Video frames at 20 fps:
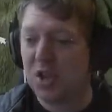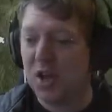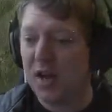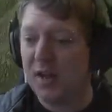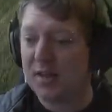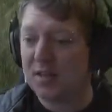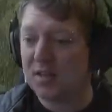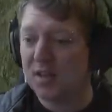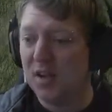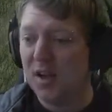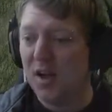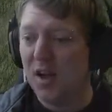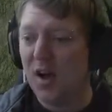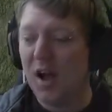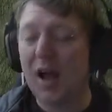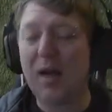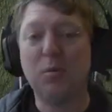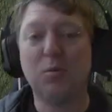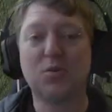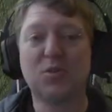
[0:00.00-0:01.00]
guys,
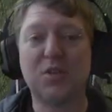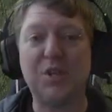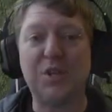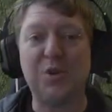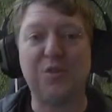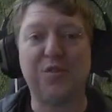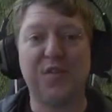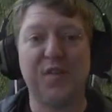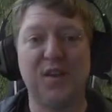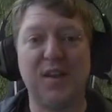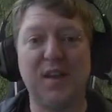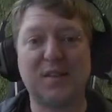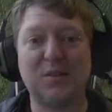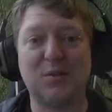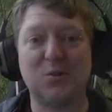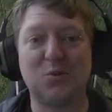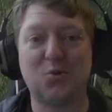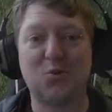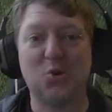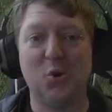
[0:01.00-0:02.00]
I will see you for the next
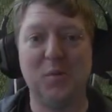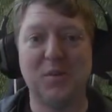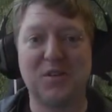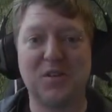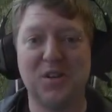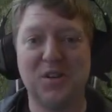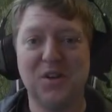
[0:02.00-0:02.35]
installment